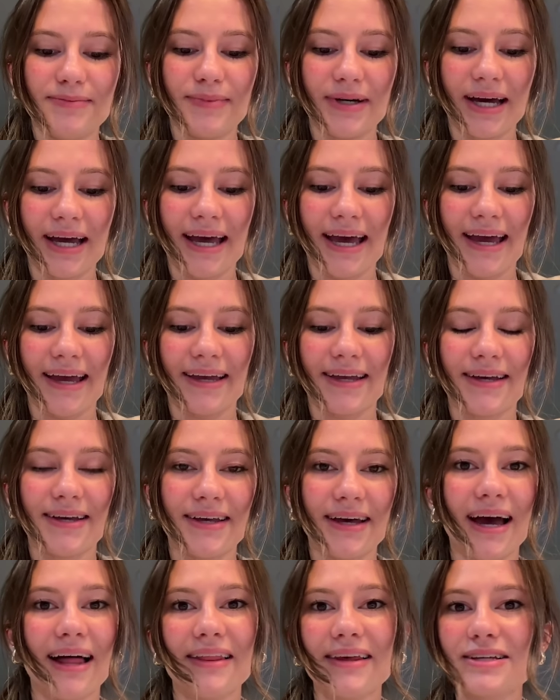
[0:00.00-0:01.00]
But hey,
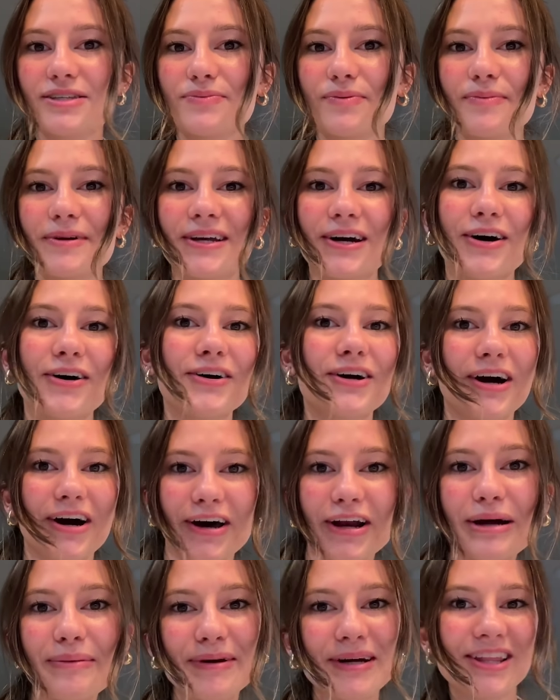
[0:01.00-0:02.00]
at least we'll be all caught
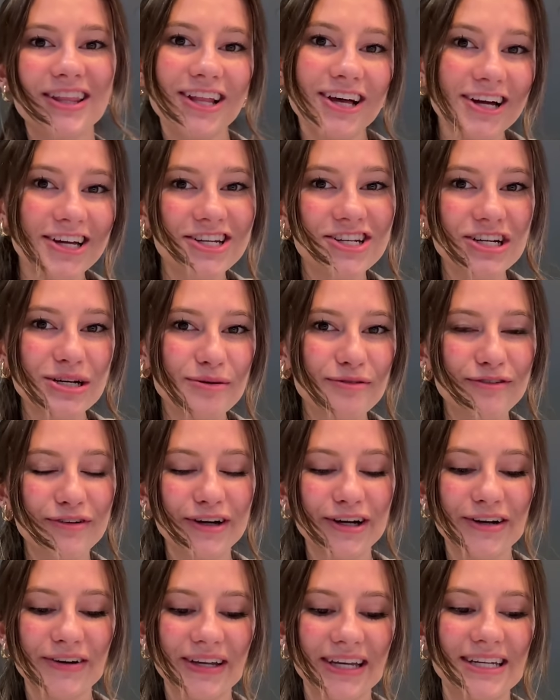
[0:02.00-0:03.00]
up on laundry before
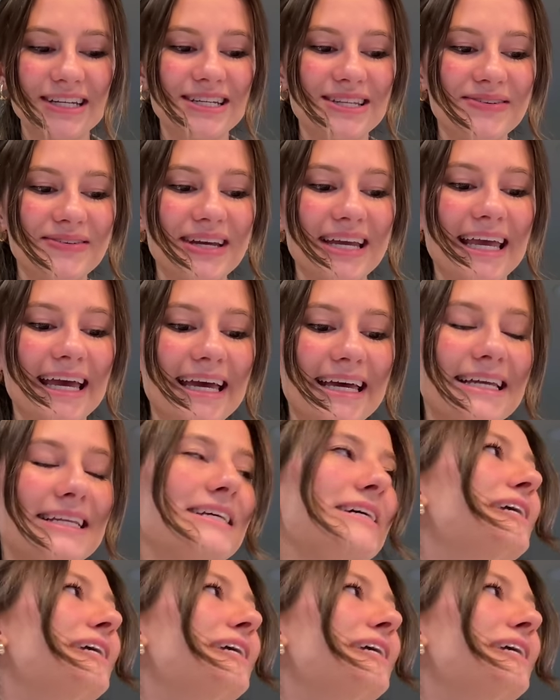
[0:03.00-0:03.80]
going into the weekend.